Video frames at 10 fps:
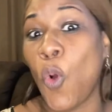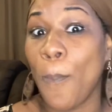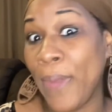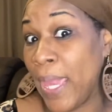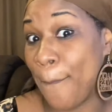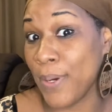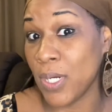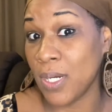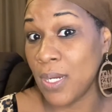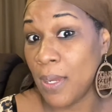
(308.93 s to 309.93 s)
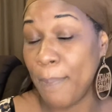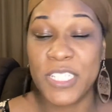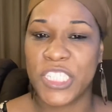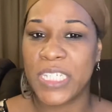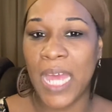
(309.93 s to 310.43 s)
paper, but
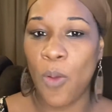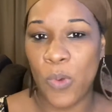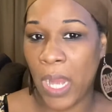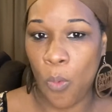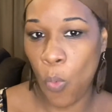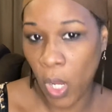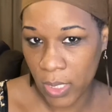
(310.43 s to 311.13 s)
she not what I want.